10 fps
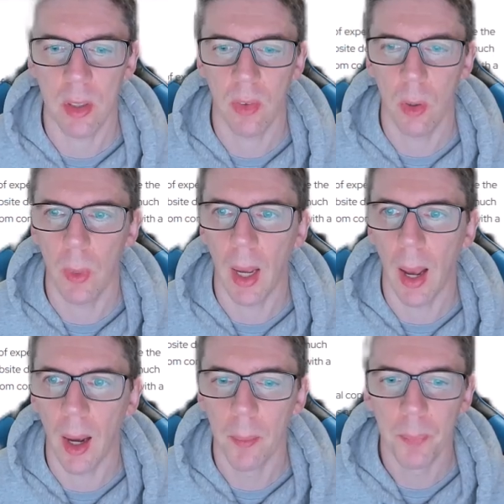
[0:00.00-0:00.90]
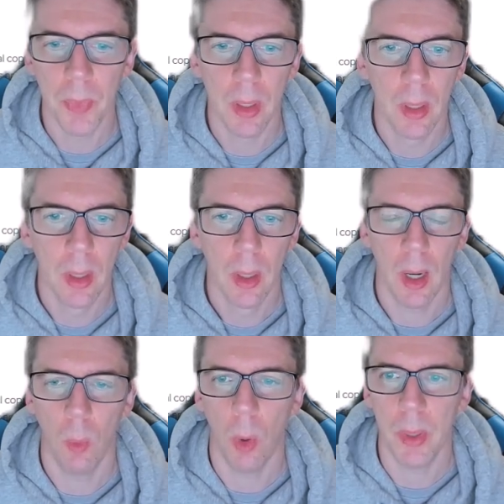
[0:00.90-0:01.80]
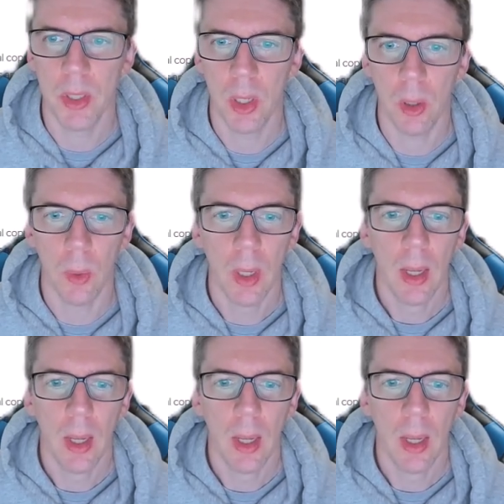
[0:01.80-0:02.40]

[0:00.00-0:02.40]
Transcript: of who we are and what we do.